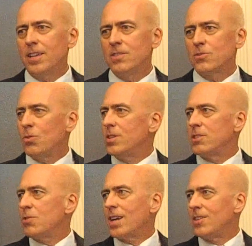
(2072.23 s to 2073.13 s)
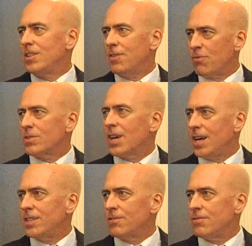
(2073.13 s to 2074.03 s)
is going to attract a different
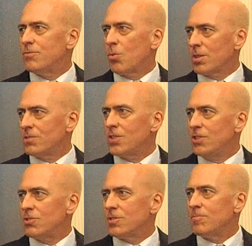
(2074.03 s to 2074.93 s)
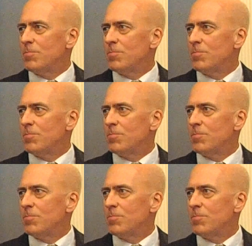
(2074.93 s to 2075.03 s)
kind of organization,